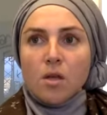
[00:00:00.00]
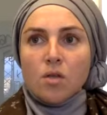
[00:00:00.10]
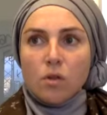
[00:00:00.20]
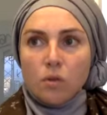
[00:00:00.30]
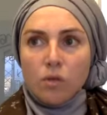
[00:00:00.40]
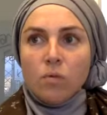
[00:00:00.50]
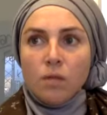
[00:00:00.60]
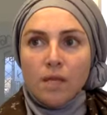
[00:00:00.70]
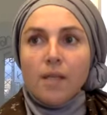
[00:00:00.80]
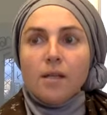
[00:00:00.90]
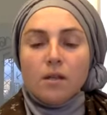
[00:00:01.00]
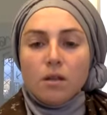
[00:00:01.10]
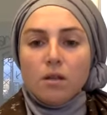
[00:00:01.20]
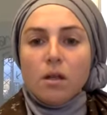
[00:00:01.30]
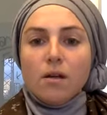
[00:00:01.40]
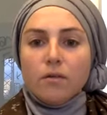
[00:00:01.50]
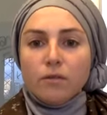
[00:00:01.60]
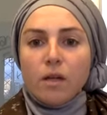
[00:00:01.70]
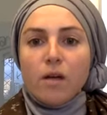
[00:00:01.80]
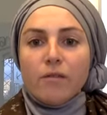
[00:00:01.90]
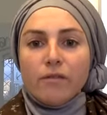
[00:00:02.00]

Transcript: So you need a lot of love,